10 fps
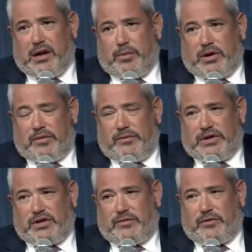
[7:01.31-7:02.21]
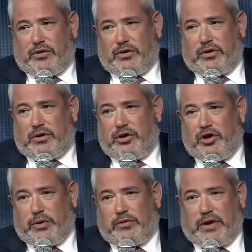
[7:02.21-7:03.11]
but vision for
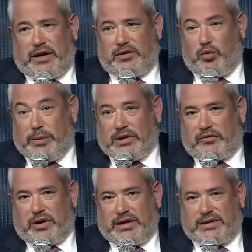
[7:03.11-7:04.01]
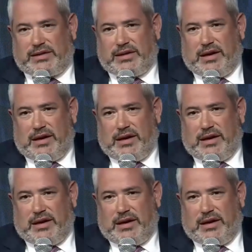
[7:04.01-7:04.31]
human rights, women's rights